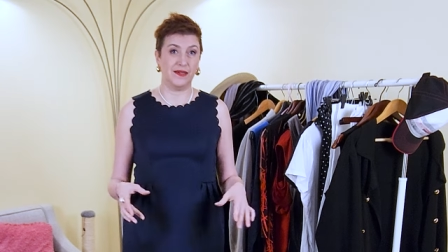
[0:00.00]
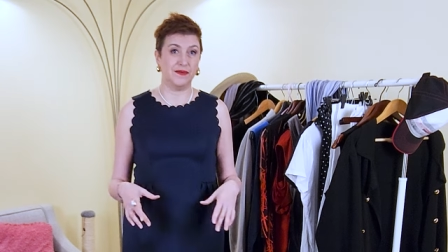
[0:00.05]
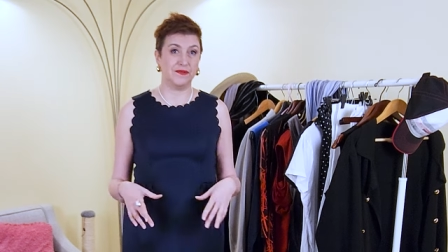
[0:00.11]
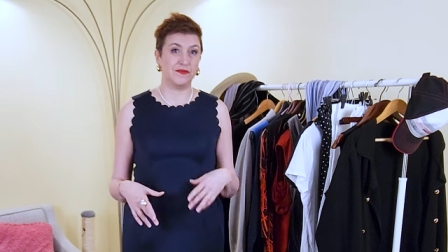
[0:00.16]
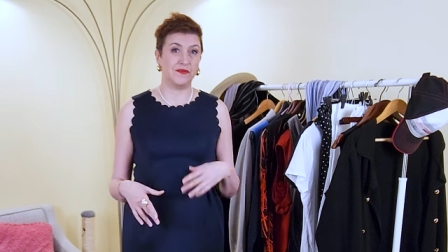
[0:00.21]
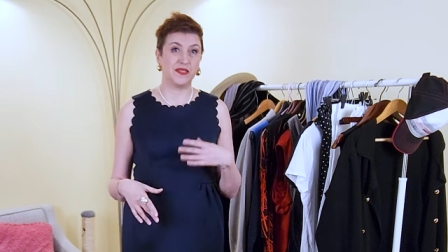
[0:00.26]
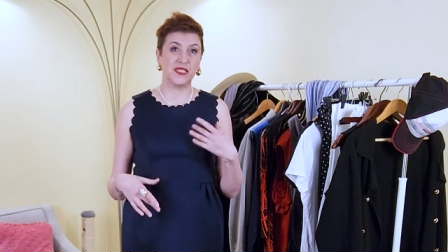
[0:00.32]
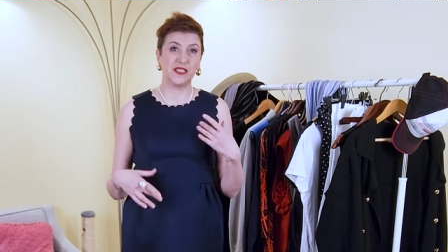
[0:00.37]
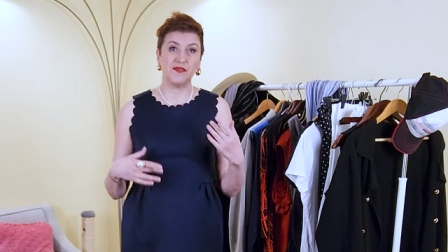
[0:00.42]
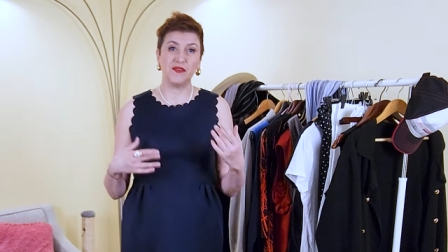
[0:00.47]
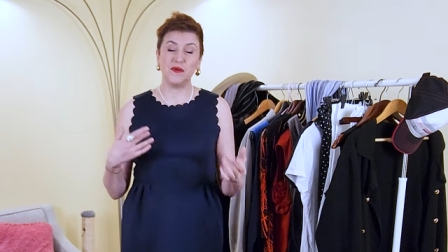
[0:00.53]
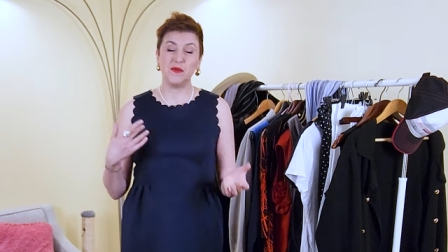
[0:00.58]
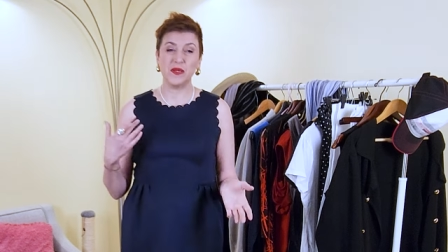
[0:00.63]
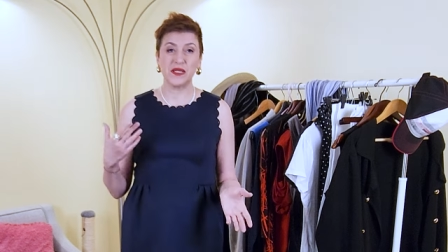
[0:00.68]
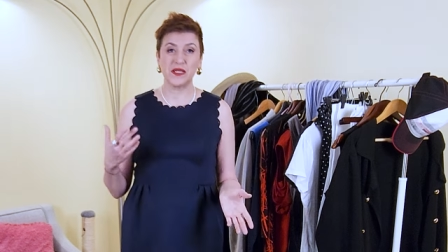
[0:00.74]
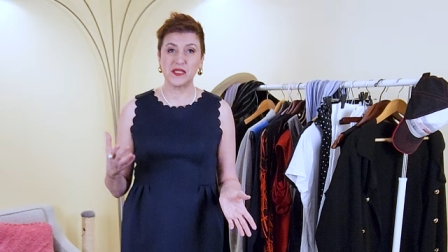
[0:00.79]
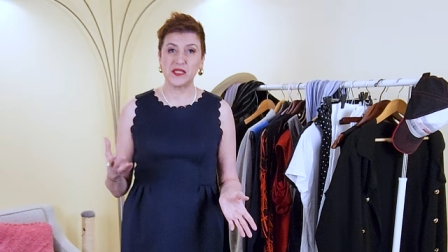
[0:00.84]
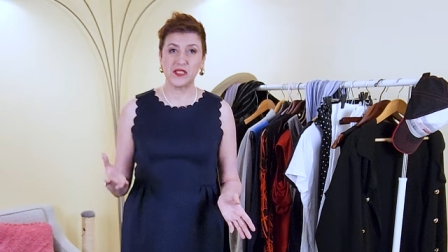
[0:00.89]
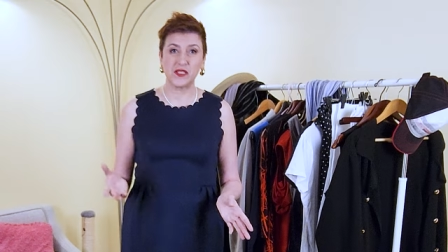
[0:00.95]
um,
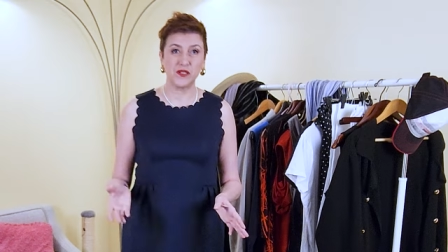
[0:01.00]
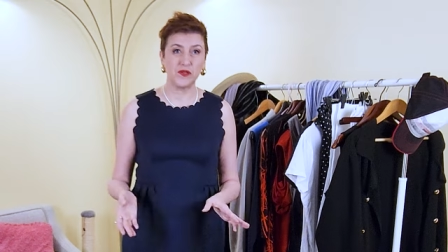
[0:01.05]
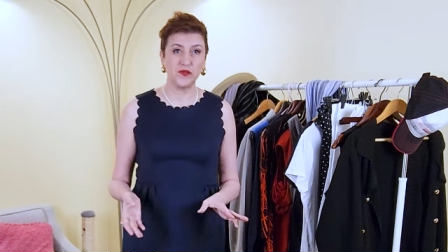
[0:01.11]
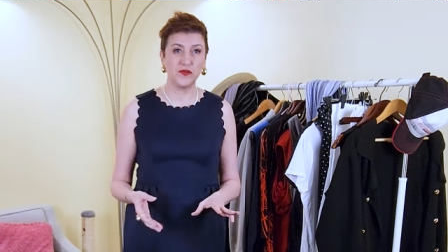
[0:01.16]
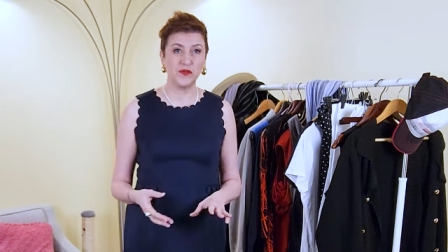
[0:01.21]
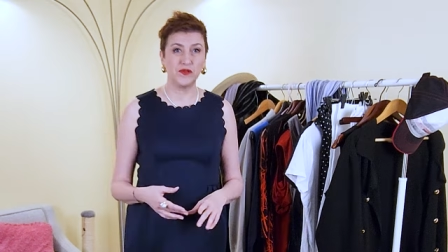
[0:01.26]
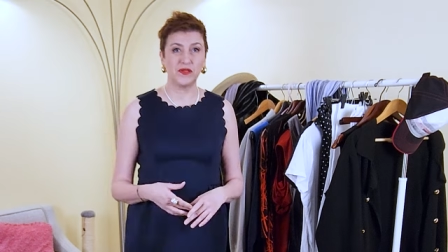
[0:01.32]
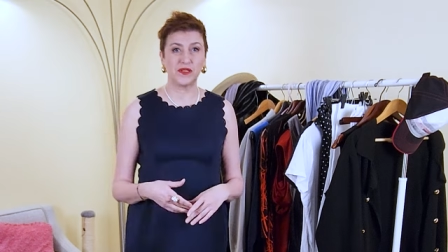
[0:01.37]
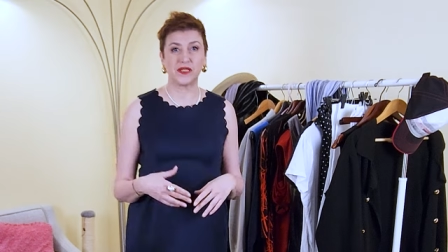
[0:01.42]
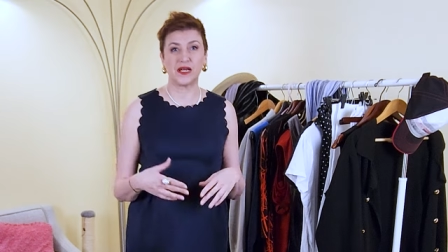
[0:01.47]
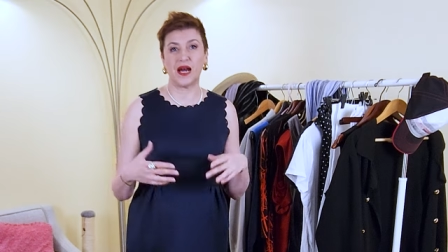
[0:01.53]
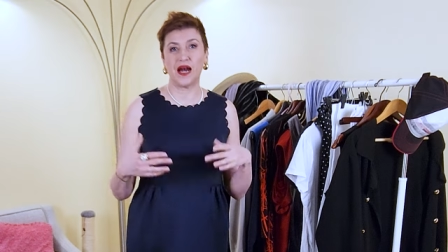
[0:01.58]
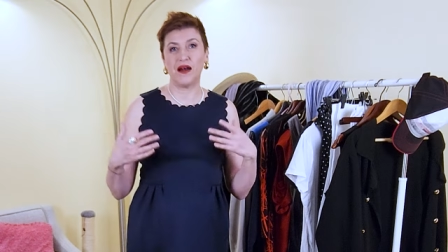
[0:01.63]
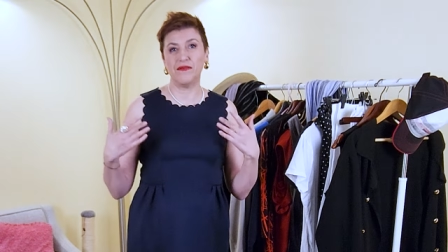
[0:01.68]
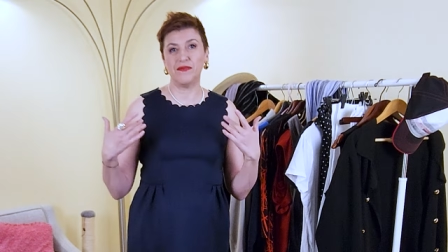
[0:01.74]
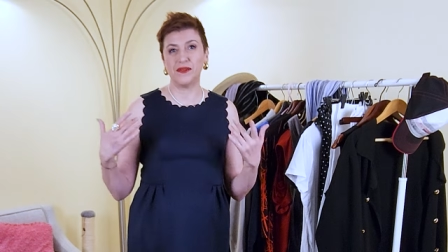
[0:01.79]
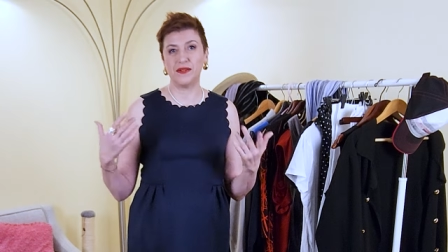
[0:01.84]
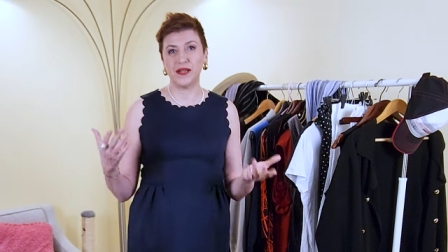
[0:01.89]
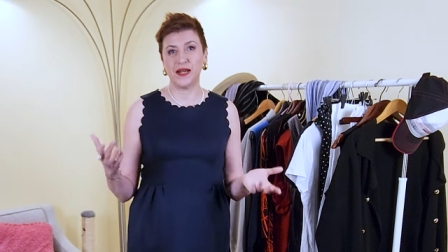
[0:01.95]
swimming suit,
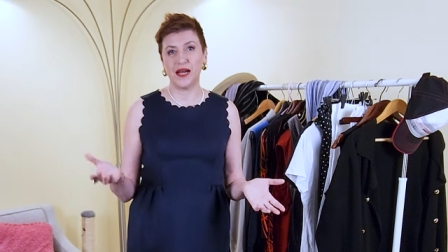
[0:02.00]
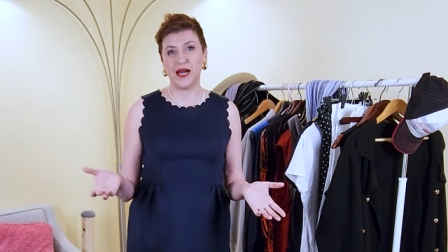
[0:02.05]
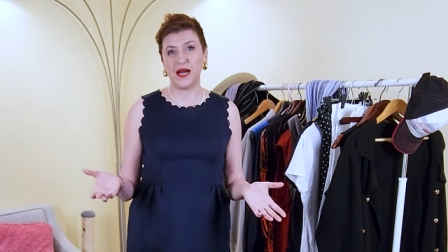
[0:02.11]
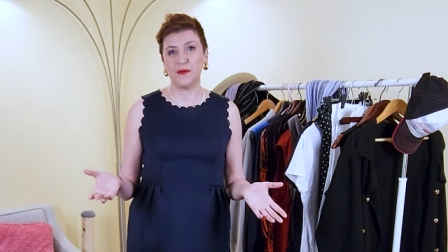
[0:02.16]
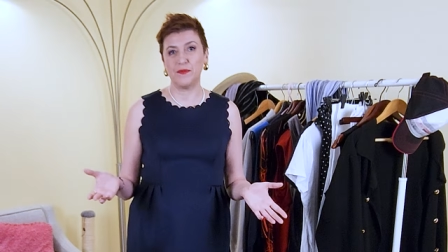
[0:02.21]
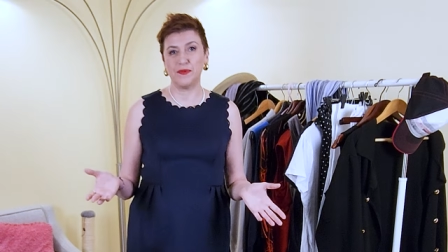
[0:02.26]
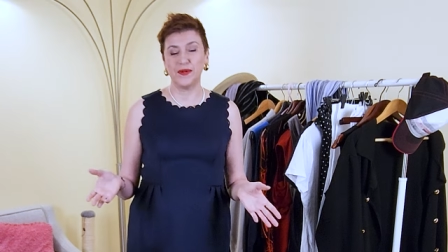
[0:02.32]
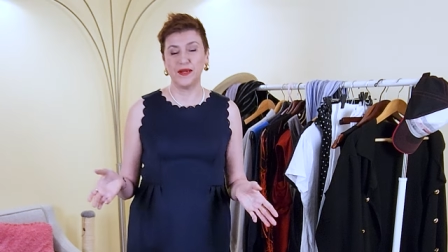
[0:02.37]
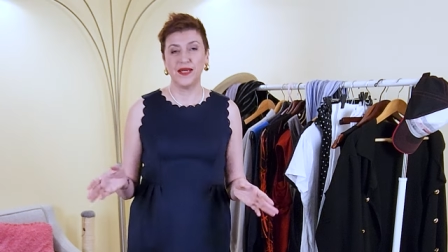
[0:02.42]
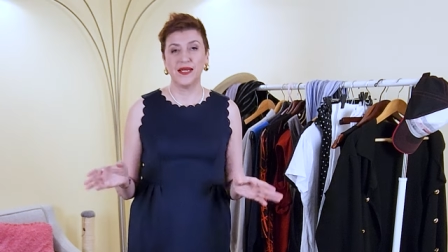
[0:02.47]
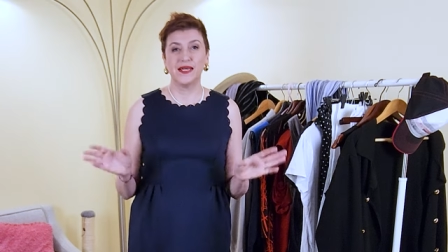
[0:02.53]
cover-up,